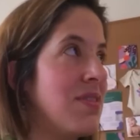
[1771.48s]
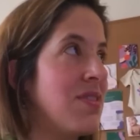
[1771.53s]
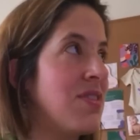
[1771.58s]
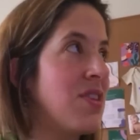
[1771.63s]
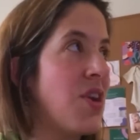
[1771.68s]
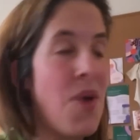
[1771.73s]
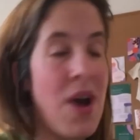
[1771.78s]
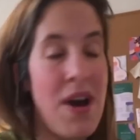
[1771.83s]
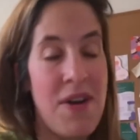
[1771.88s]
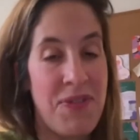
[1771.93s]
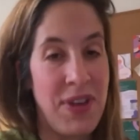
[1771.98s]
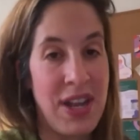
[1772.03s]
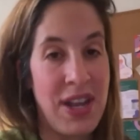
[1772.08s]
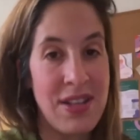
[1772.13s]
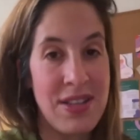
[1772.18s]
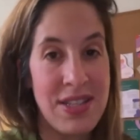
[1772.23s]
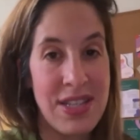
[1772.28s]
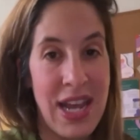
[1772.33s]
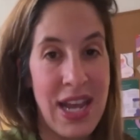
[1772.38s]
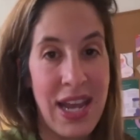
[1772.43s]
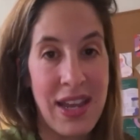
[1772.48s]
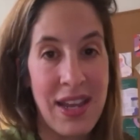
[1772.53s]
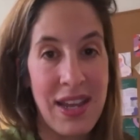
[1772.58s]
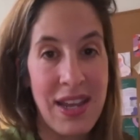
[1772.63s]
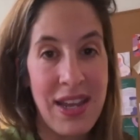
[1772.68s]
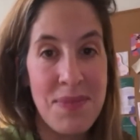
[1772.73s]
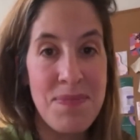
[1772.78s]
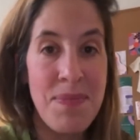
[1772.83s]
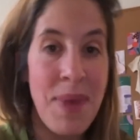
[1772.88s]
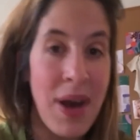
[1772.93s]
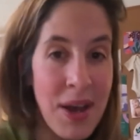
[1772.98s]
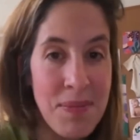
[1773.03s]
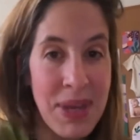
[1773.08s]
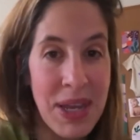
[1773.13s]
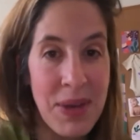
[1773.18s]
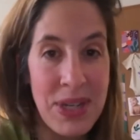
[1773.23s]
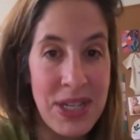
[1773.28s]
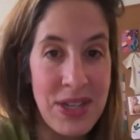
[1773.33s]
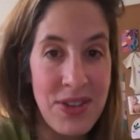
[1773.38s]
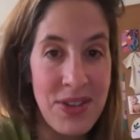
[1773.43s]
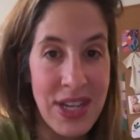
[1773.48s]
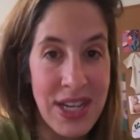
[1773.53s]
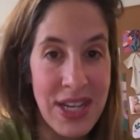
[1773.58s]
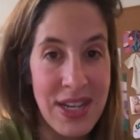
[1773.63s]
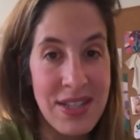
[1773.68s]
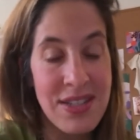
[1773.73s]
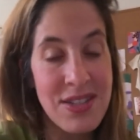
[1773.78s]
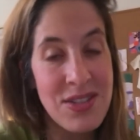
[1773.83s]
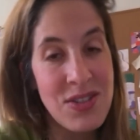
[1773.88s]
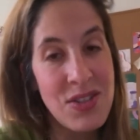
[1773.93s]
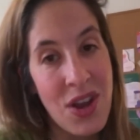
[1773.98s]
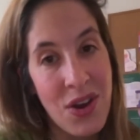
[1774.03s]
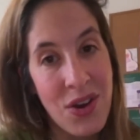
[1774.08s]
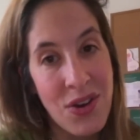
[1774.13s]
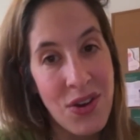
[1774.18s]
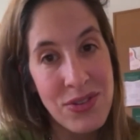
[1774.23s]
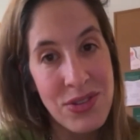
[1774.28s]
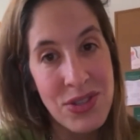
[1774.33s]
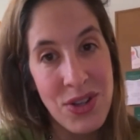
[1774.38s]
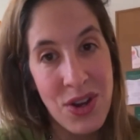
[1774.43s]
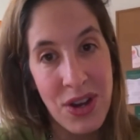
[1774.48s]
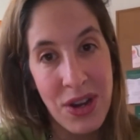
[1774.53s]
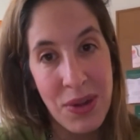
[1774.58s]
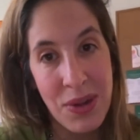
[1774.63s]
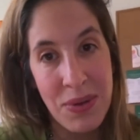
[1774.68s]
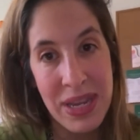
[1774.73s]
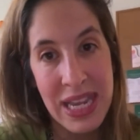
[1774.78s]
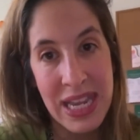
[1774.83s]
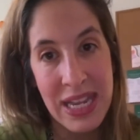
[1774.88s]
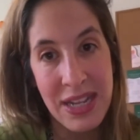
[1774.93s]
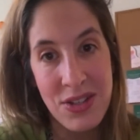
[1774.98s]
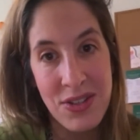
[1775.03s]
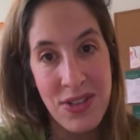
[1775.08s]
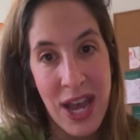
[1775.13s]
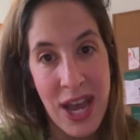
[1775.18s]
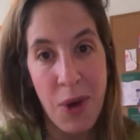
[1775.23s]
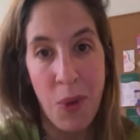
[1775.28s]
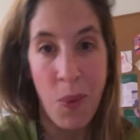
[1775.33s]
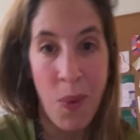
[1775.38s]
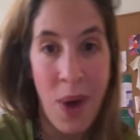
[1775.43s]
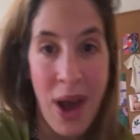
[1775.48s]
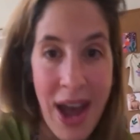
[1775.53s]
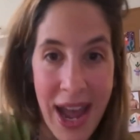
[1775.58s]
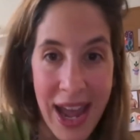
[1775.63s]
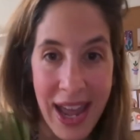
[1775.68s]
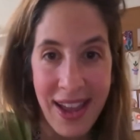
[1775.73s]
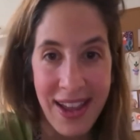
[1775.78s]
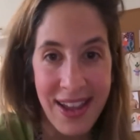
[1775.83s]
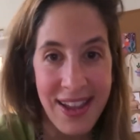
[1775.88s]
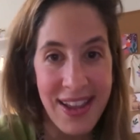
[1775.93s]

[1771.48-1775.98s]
so often. It's like, Mom, can we do this? No, sorry, we can't do that. Why?